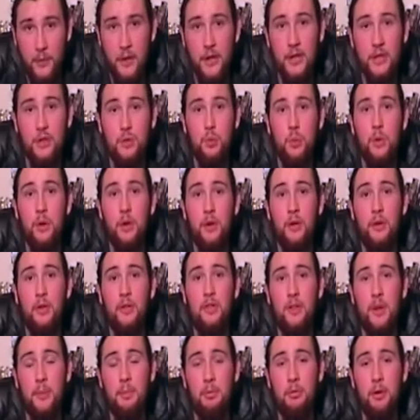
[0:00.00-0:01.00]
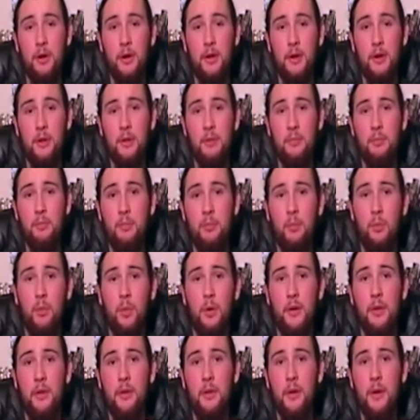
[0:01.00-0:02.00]
each word separated
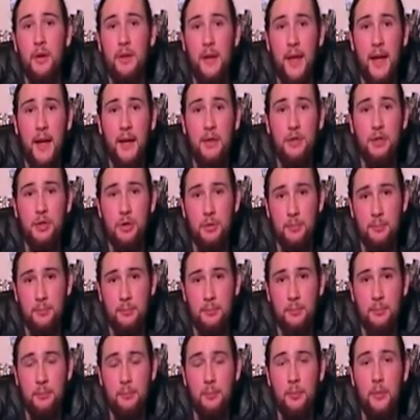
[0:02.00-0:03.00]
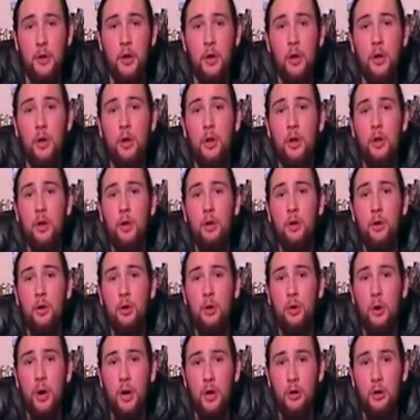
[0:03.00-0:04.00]
with a dash, or